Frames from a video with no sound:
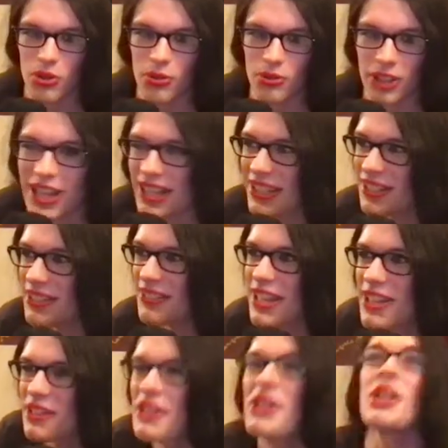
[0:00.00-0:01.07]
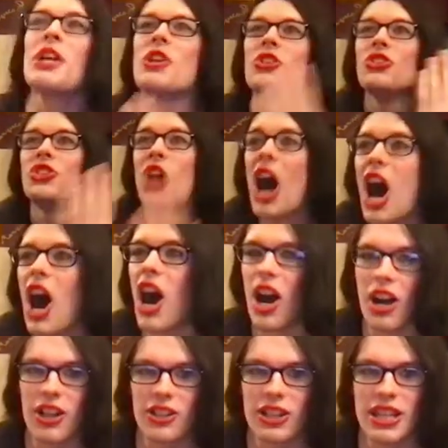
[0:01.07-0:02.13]
Like, that, duh.
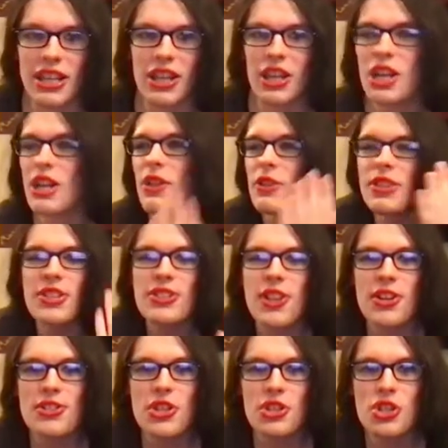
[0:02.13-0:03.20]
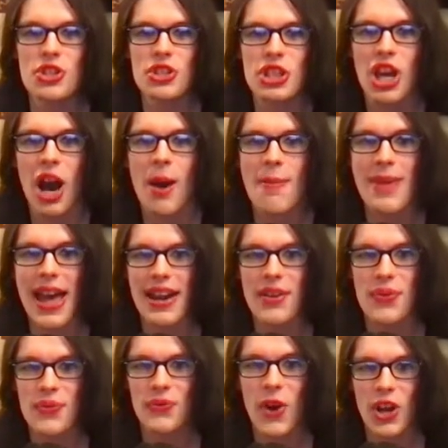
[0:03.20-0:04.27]
Like, this doesn't just come out of
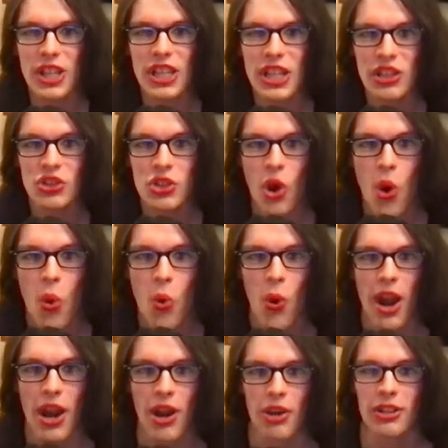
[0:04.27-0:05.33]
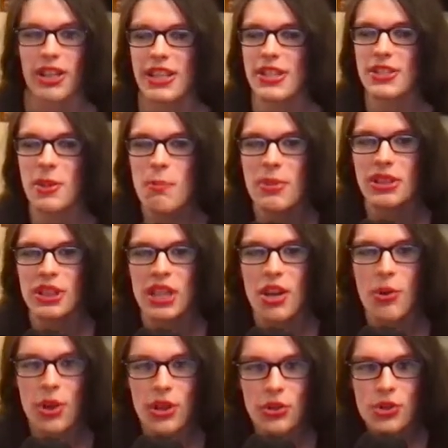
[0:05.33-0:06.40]
fucking nowhere. Like, it's a
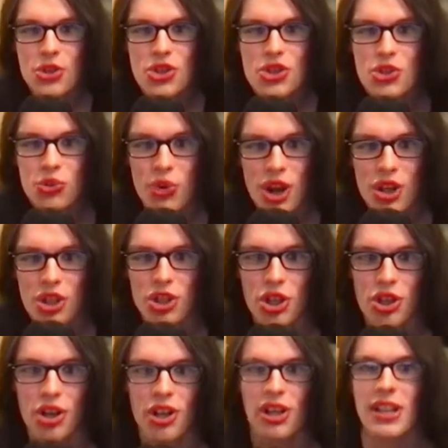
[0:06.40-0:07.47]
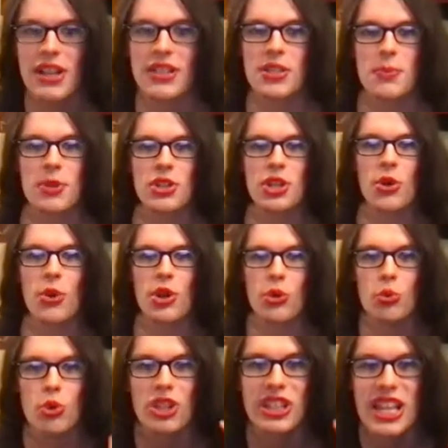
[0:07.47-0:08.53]
material structure. It's a material
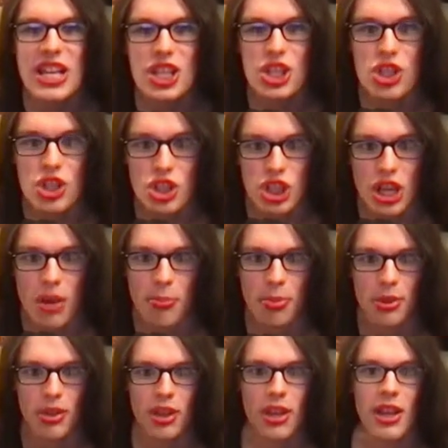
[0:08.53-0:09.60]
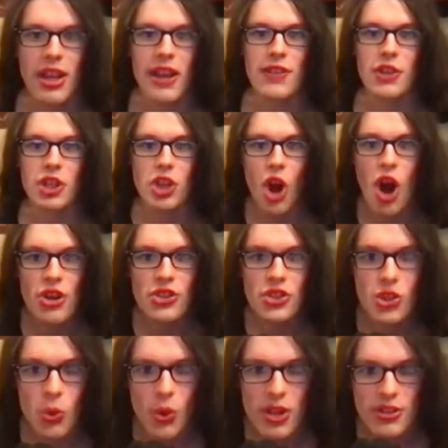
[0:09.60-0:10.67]
relationship. And the
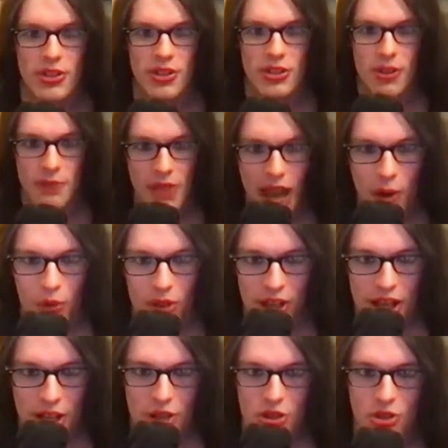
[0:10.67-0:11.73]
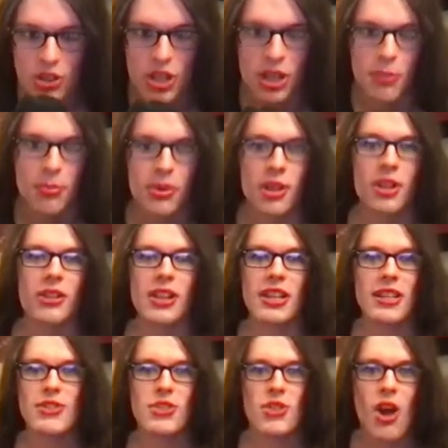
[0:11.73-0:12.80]
consequences of that relationship. Like,
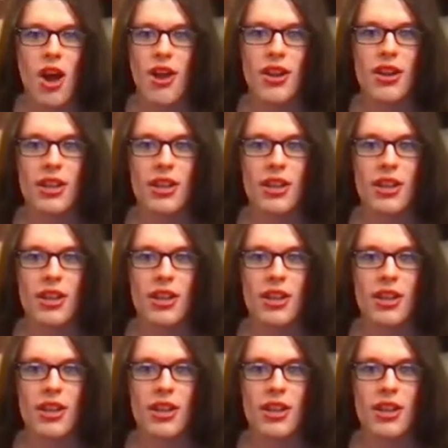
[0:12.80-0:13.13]
it's not...